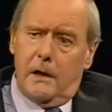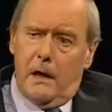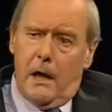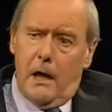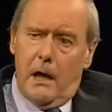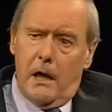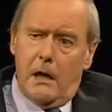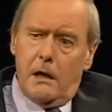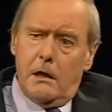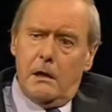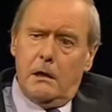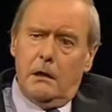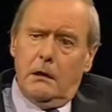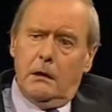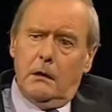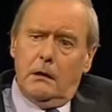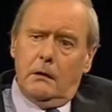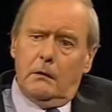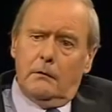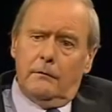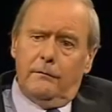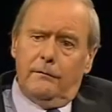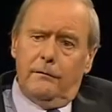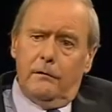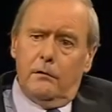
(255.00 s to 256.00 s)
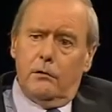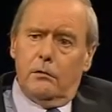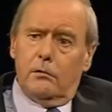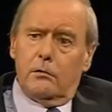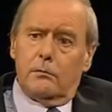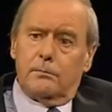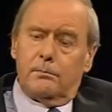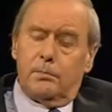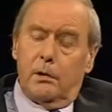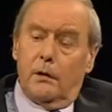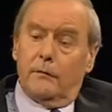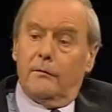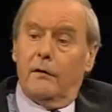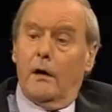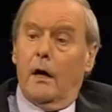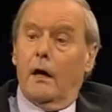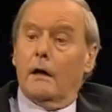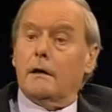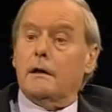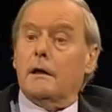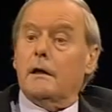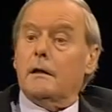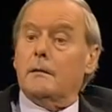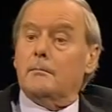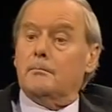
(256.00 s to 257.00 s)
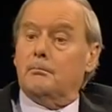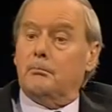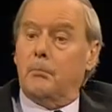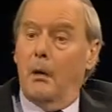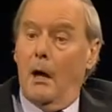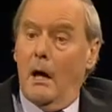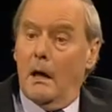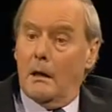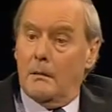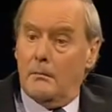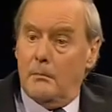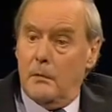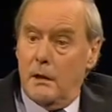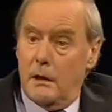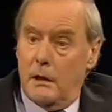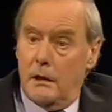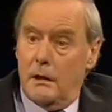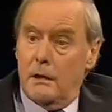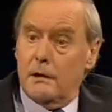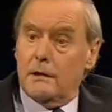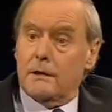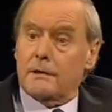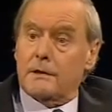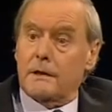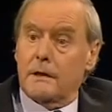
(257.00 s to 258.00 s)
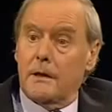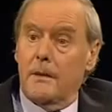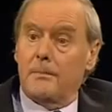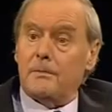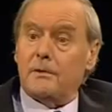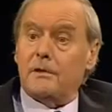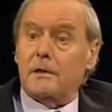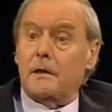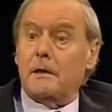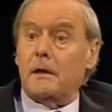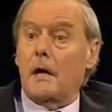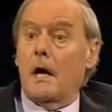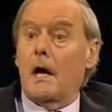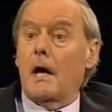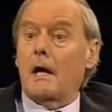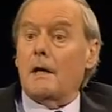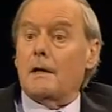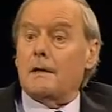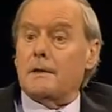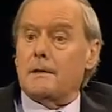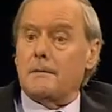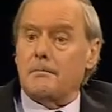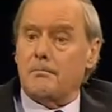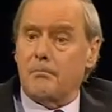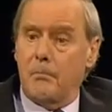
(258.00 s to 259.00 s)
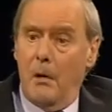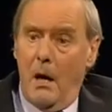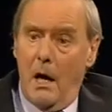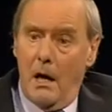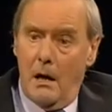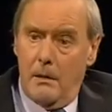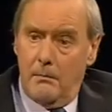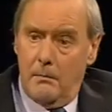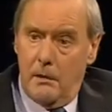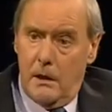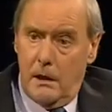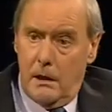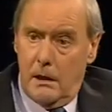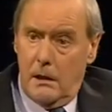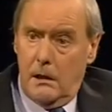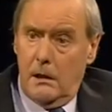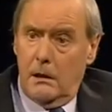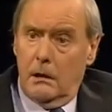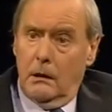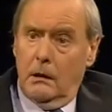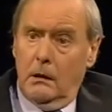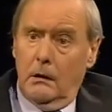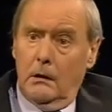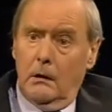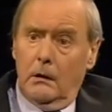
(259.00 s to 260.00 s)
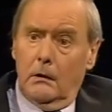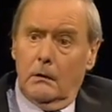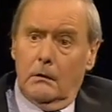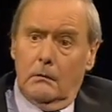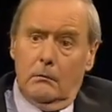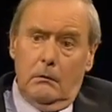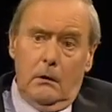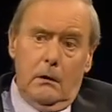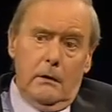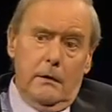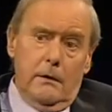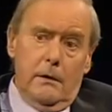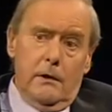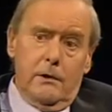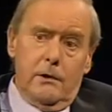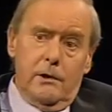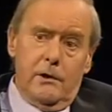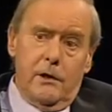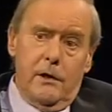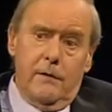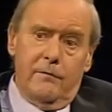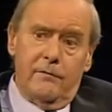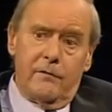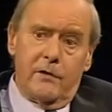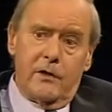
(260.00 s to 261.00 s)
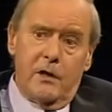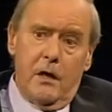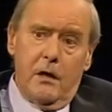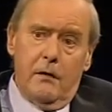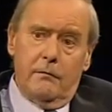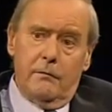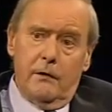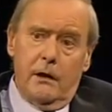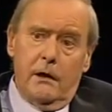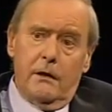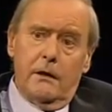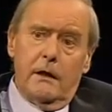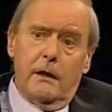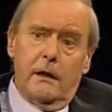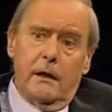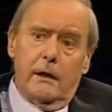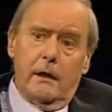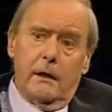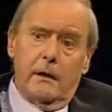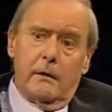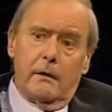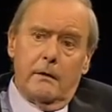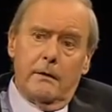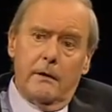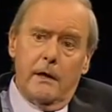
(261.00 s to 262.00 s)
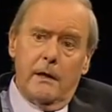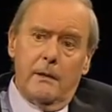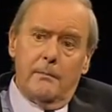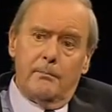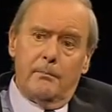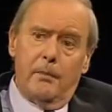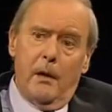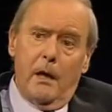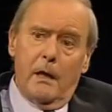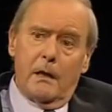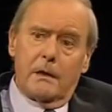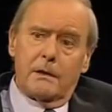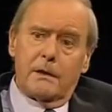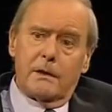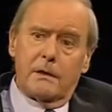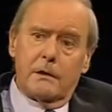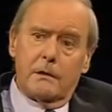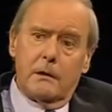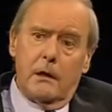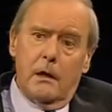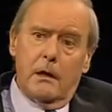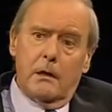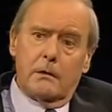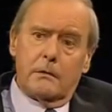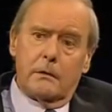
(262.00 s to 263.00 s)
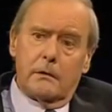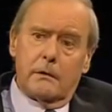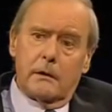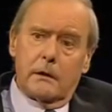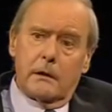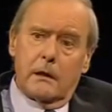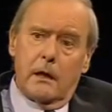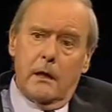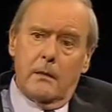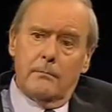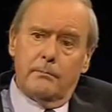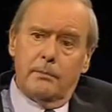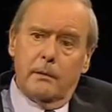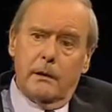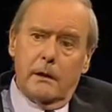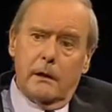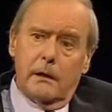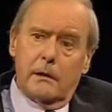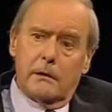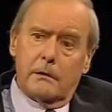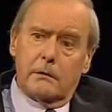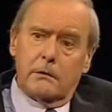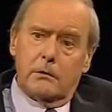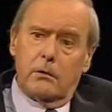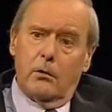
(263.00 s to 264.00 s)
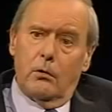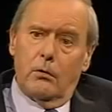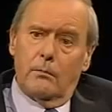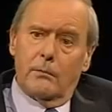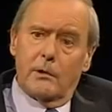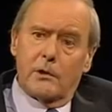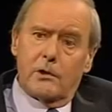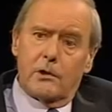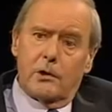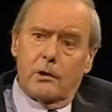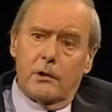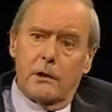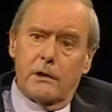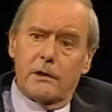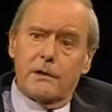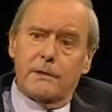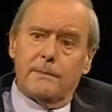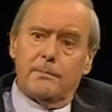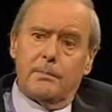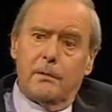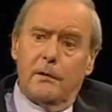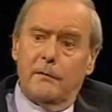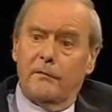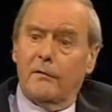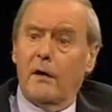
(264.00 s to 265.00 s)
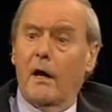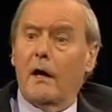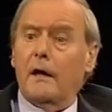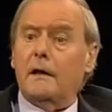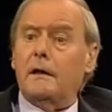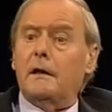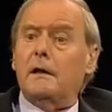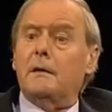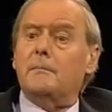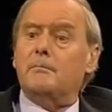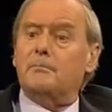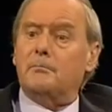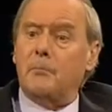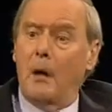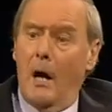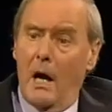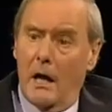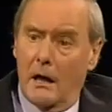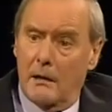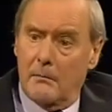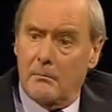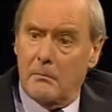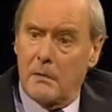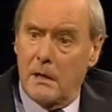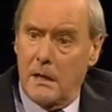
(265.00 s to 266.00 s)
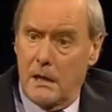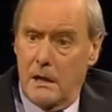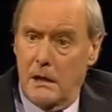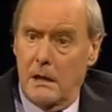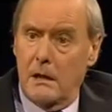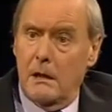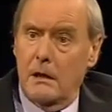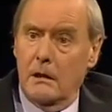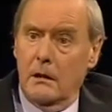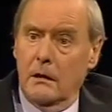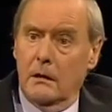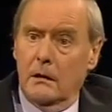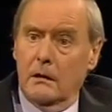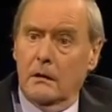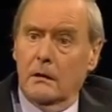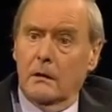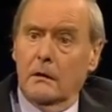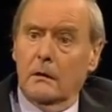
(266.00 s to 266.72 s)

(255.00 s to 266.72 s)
a day, food provided by me, subsidized by me. When the shift's over, they get on their bikes and go to the company dormitories provided by me.